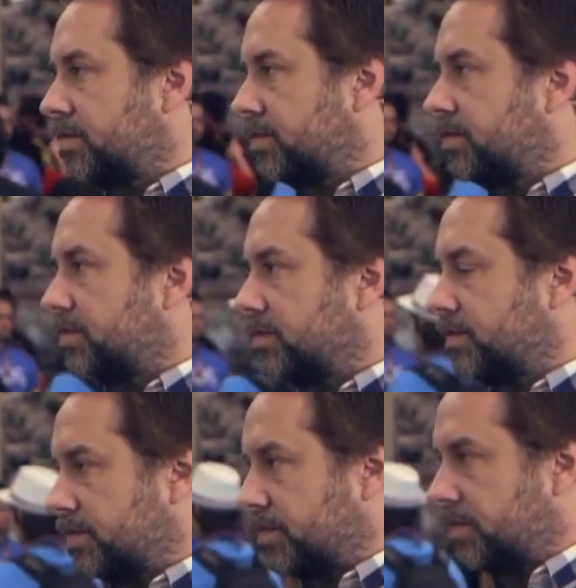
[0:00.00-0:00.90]

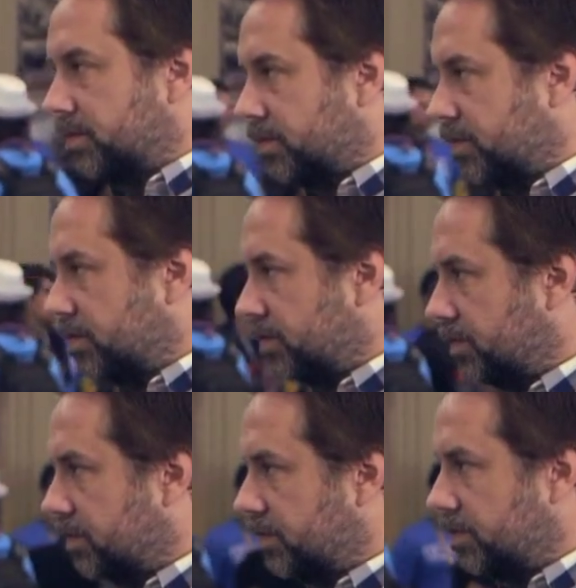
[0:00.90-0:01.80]

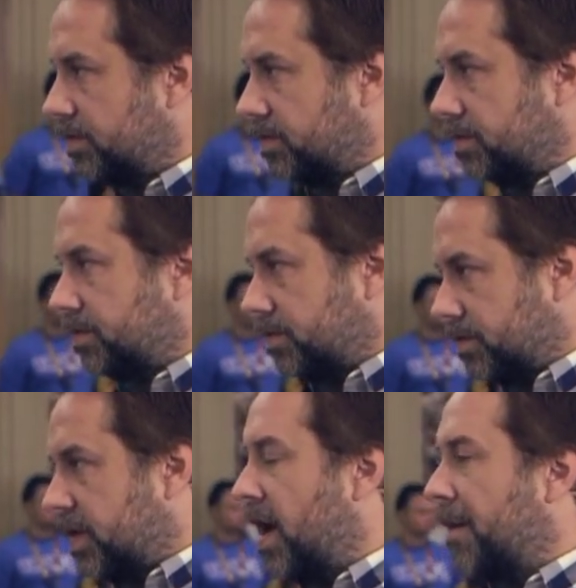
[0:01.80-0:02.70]

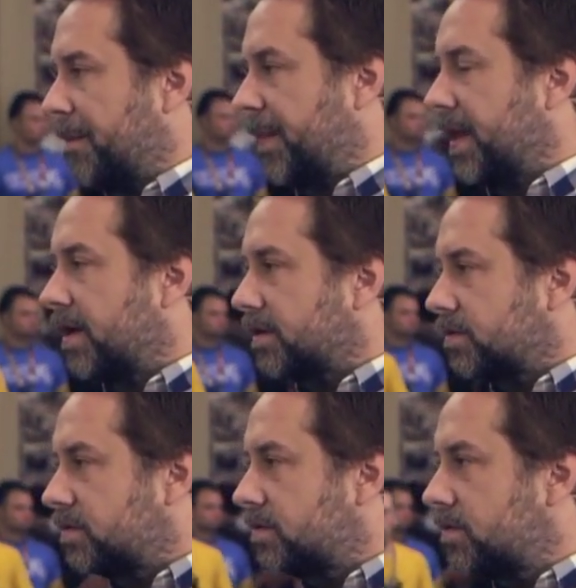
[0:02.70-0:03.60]

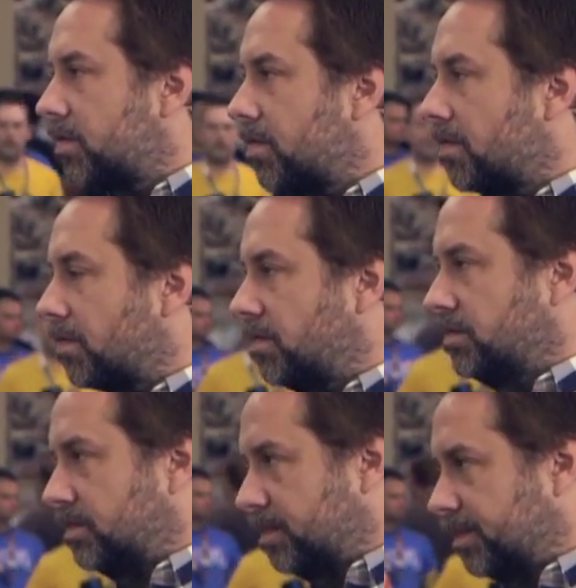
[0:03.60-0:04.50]
(not speaking)